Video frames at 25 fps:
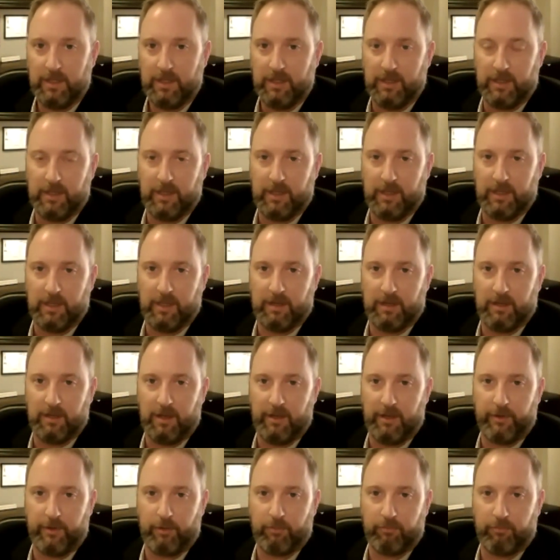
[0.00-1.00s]
and
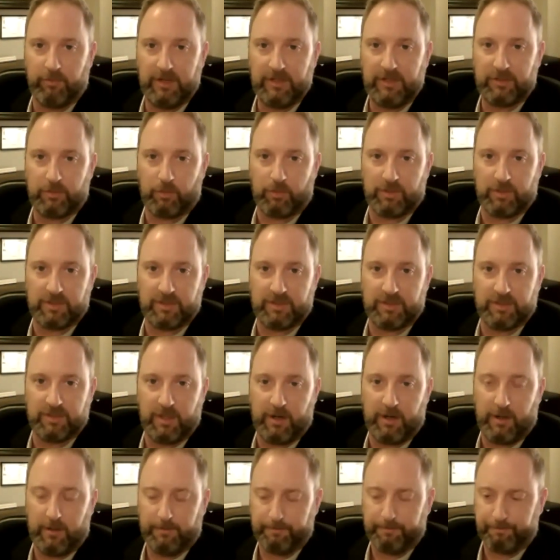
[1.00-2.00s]
other resources
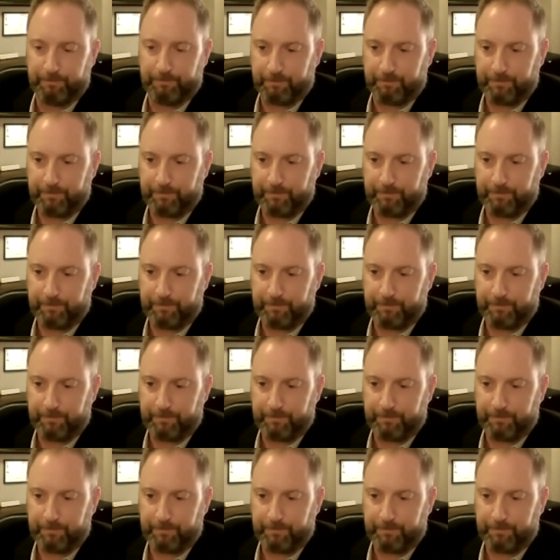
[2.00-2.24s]
there.